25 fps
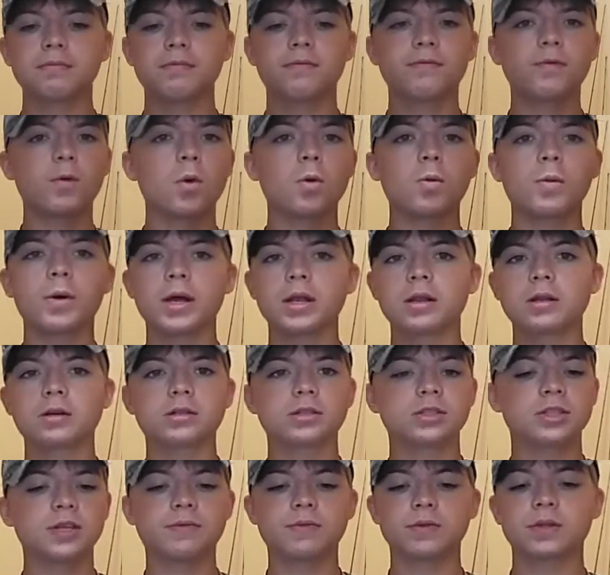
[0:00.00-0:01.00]

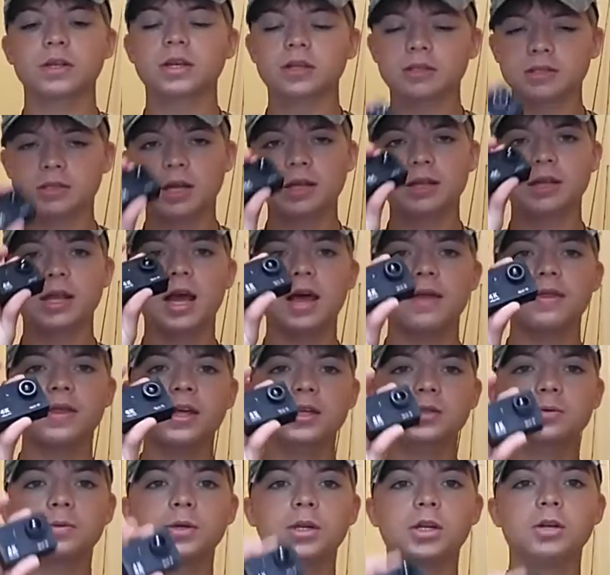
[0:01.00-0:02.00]
four-wheelers, different things like that.
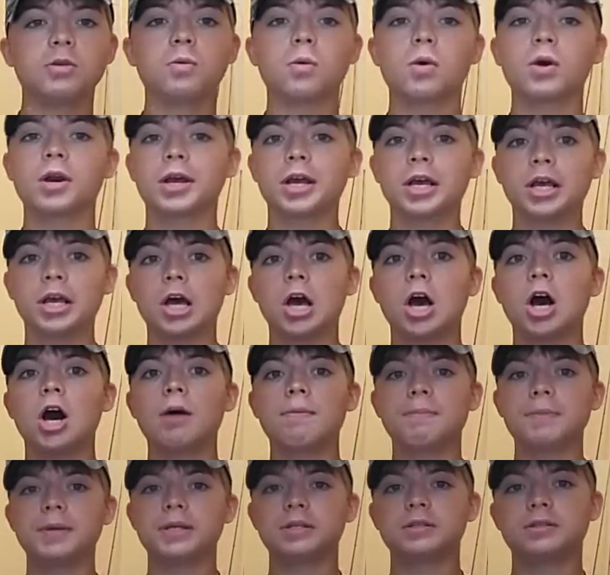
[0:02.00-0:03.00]
That's when you want to
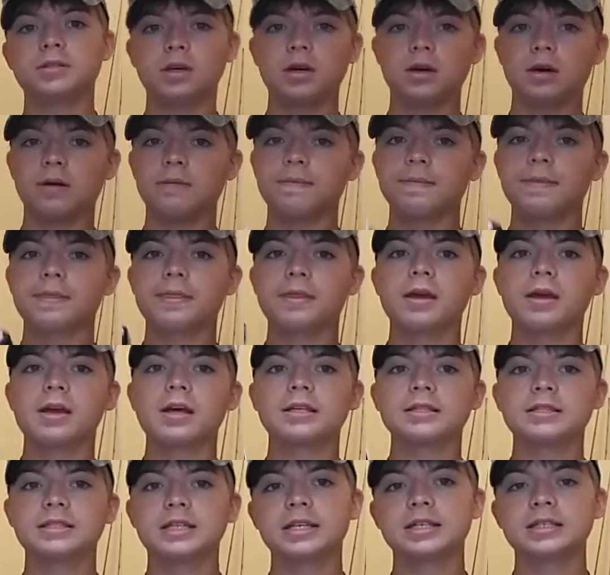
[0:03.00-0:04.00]
up it to
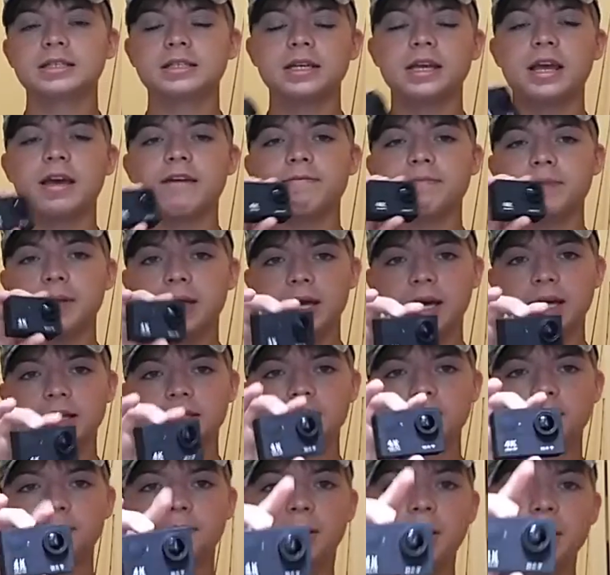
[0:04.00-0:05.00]
60
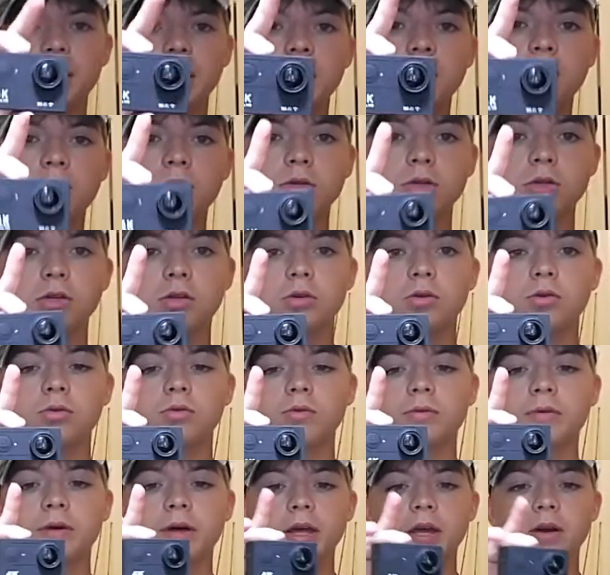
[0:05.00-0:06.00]
FPS. But it'll
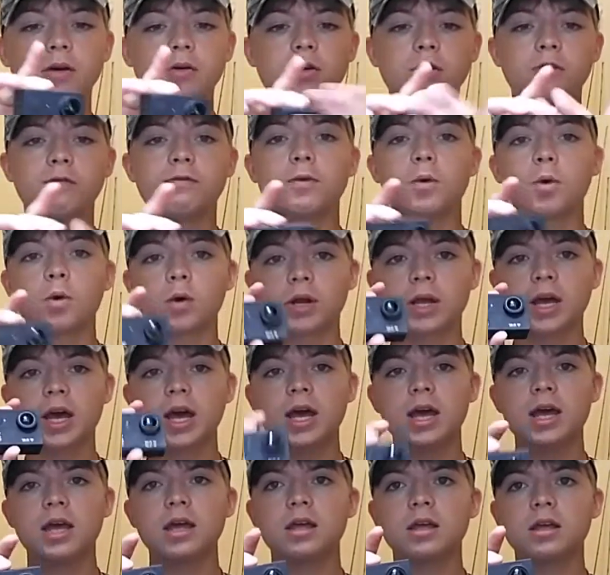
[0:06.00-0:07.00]
do
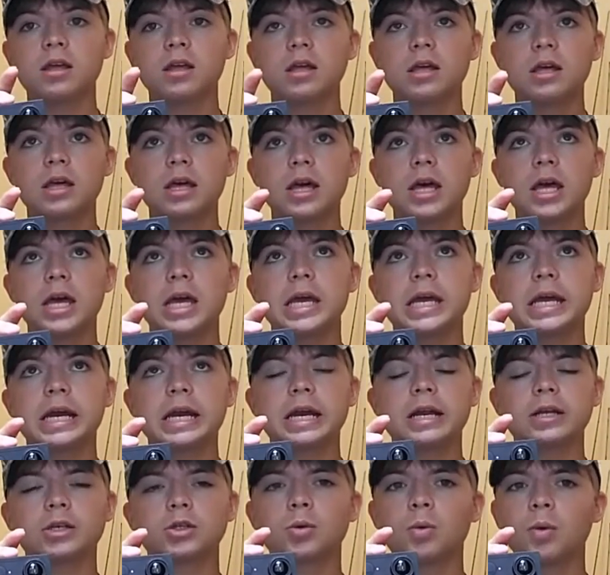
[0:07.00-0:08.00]
4K
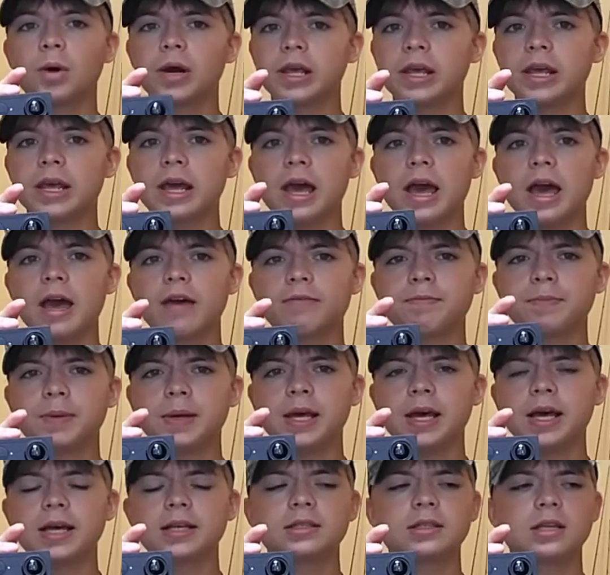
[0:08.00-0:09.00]
and 20
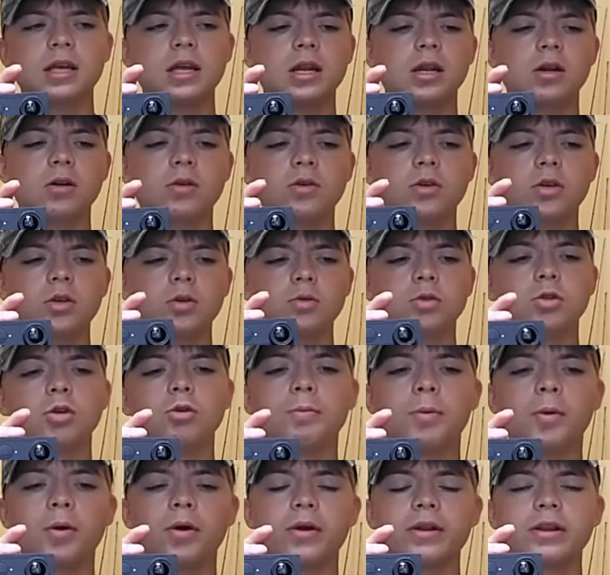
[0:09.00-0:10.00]
FPS, and it'll do
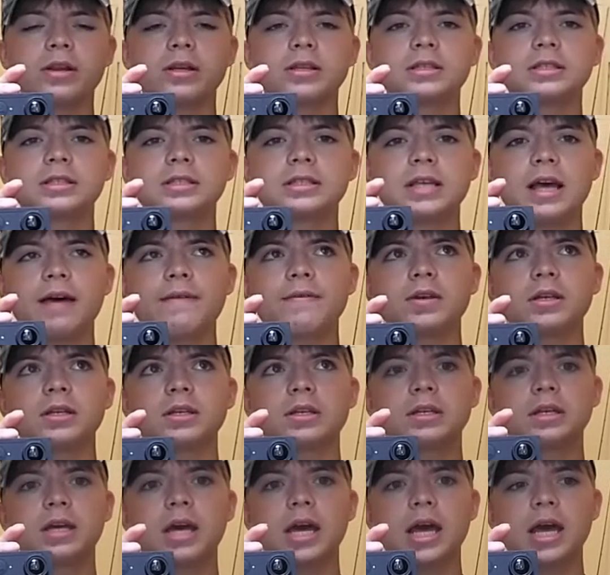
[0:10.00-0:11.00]

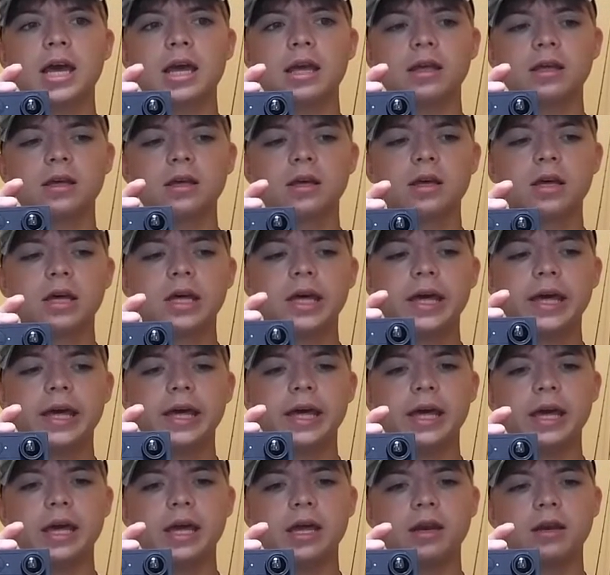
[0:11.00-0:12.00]
2.7K
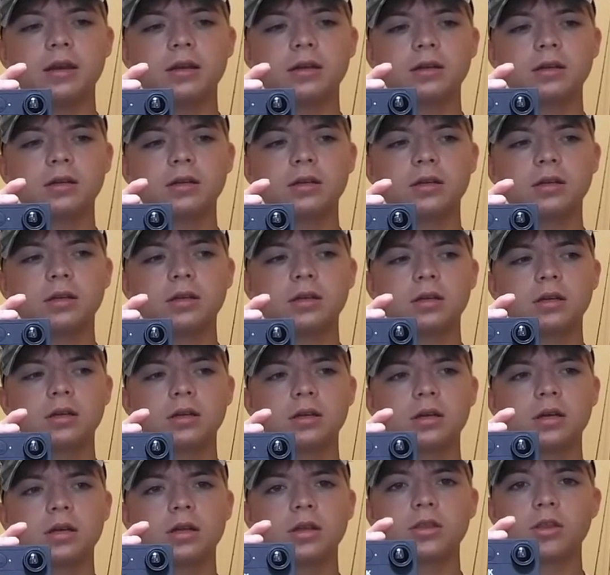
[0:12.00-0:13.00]
in
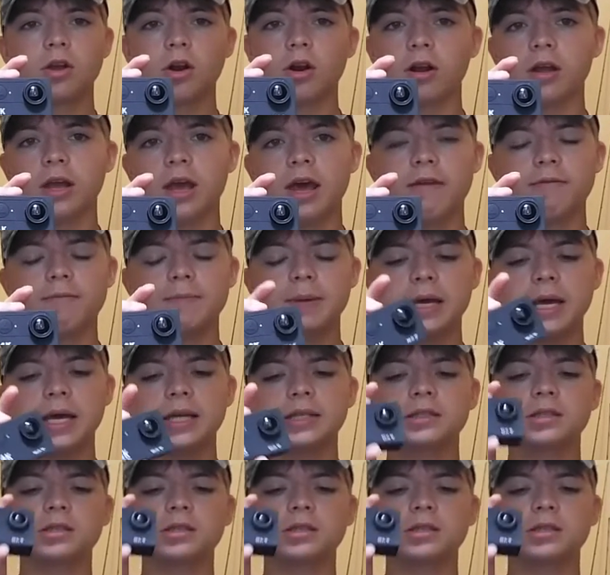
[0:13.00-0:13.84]
30 FPS.